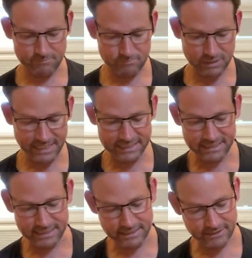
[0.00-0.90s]
place it
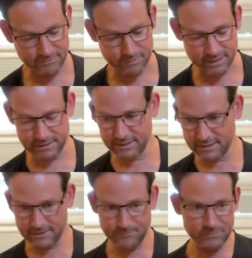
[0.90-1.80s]
in there,
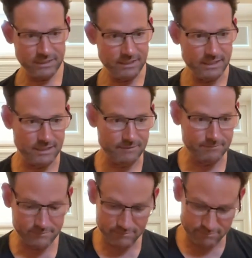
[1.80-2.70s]

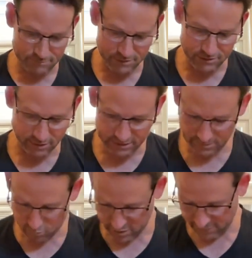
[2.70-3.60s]
but there are
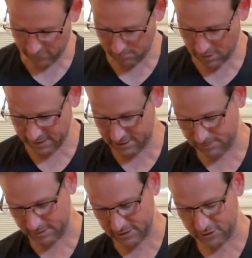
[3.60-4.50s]
some wonderful parts
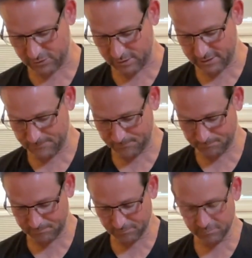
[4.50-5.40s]
about this sword.
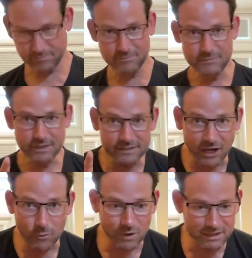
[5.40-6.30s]
Now,
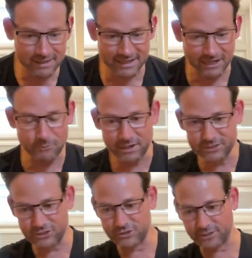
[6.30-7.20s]
one thing I wanted
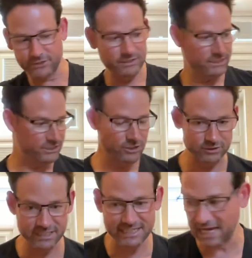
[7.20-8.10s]
to show you. This is called
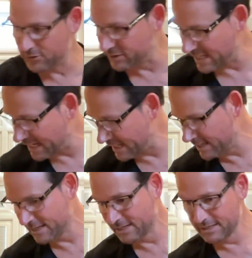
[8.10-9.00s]
sarude,
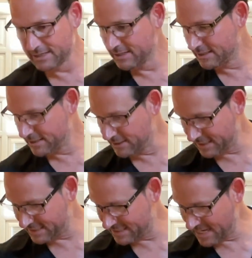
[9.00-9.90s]

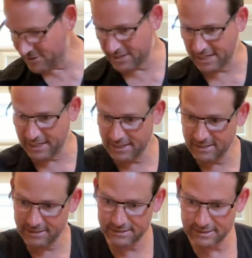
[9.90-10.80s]
not Saturday.
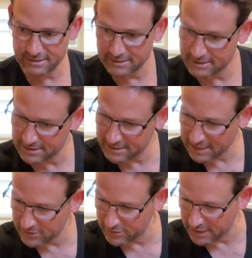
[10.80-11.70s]

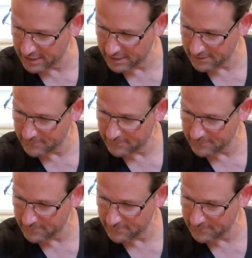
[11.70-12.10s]
Sarude.